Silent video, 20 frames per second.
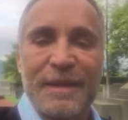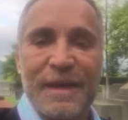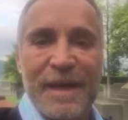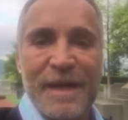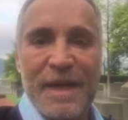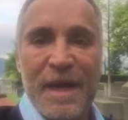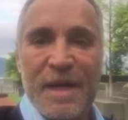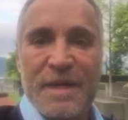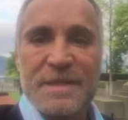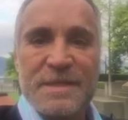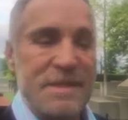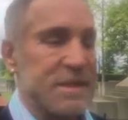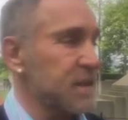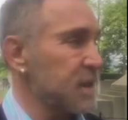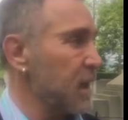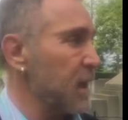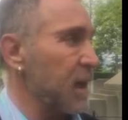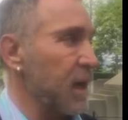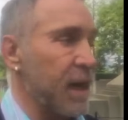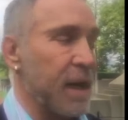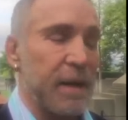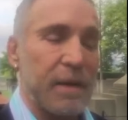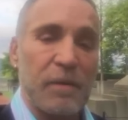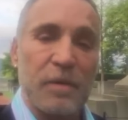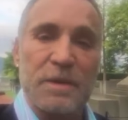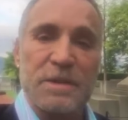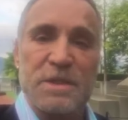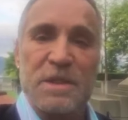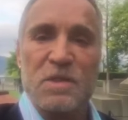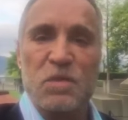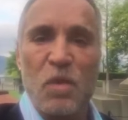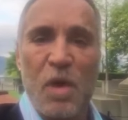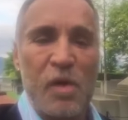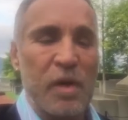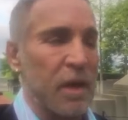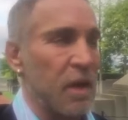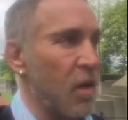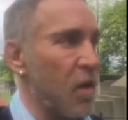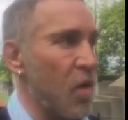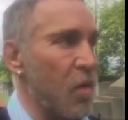Hey guys, I was just
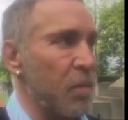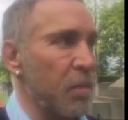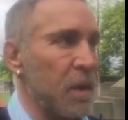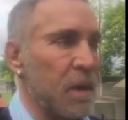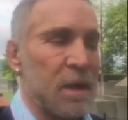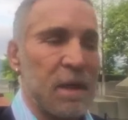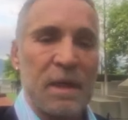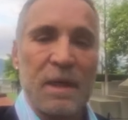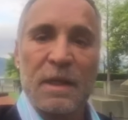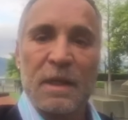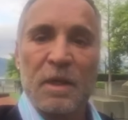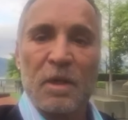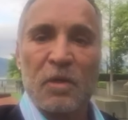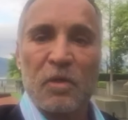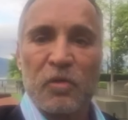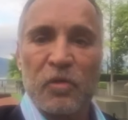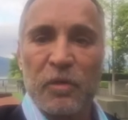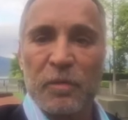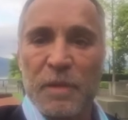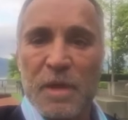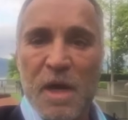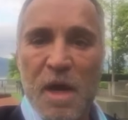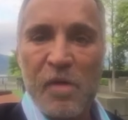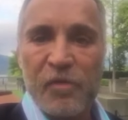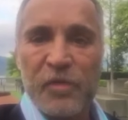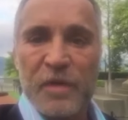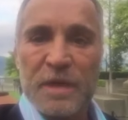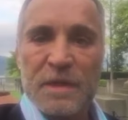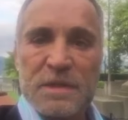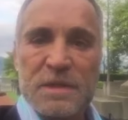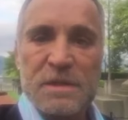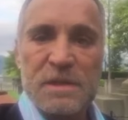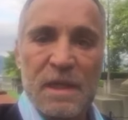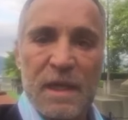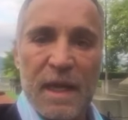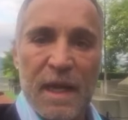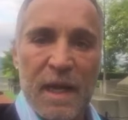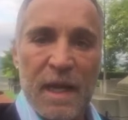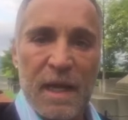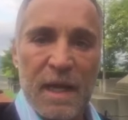walking home from the office
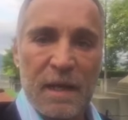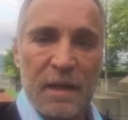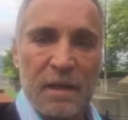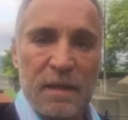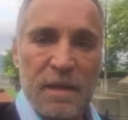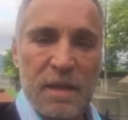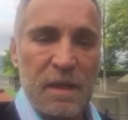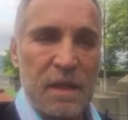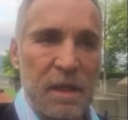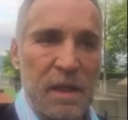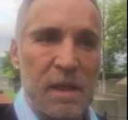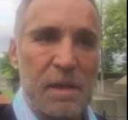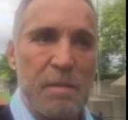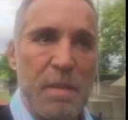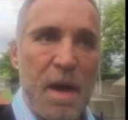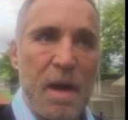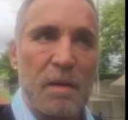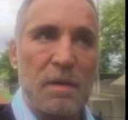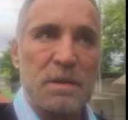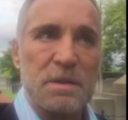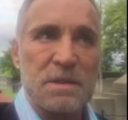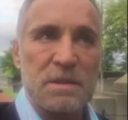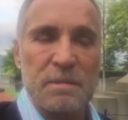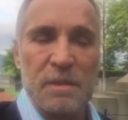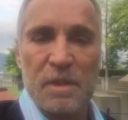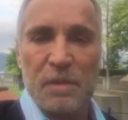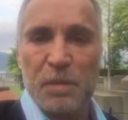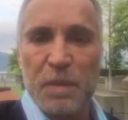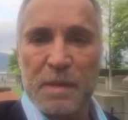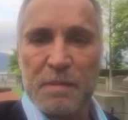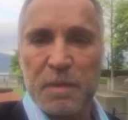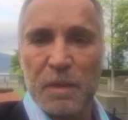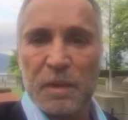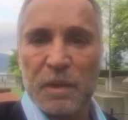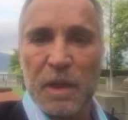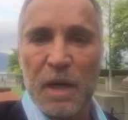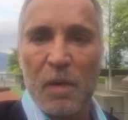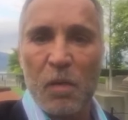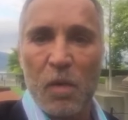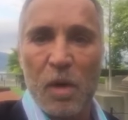and thinking about some of the
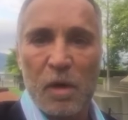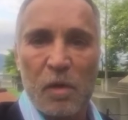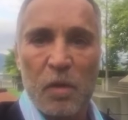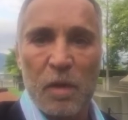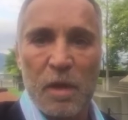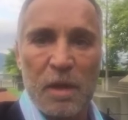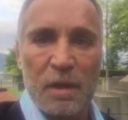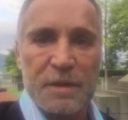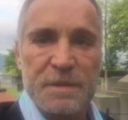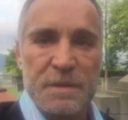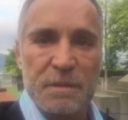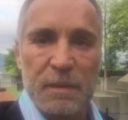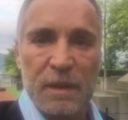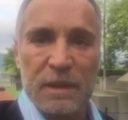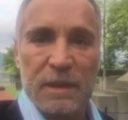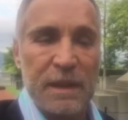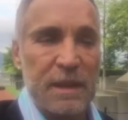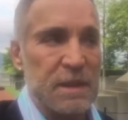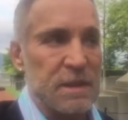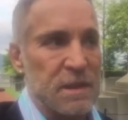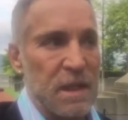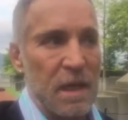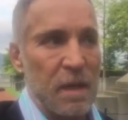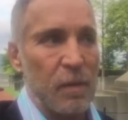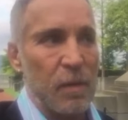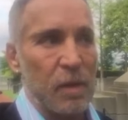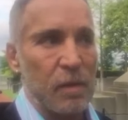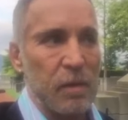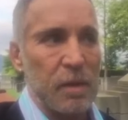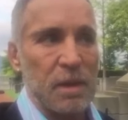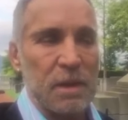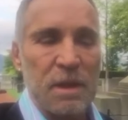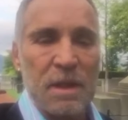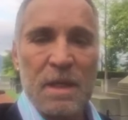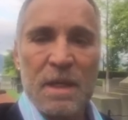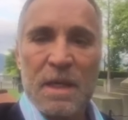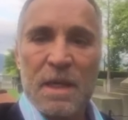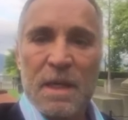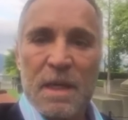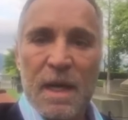people that I work with, some of the leaders that I work with,
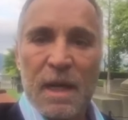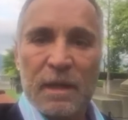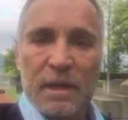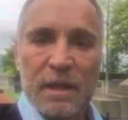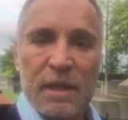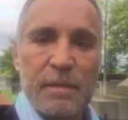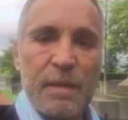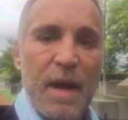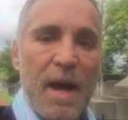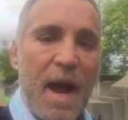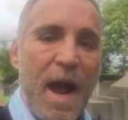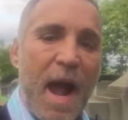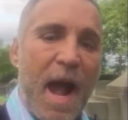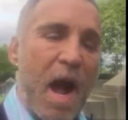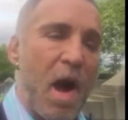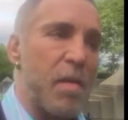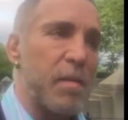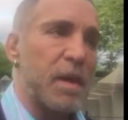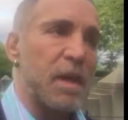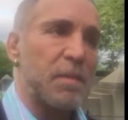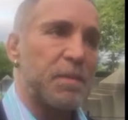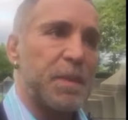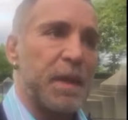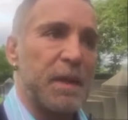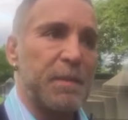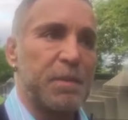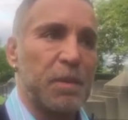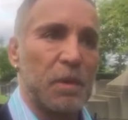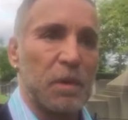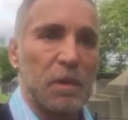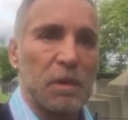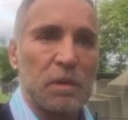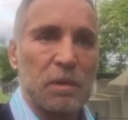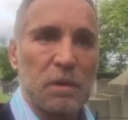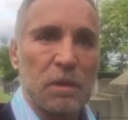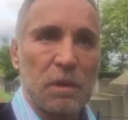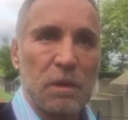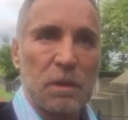and thinking about how many people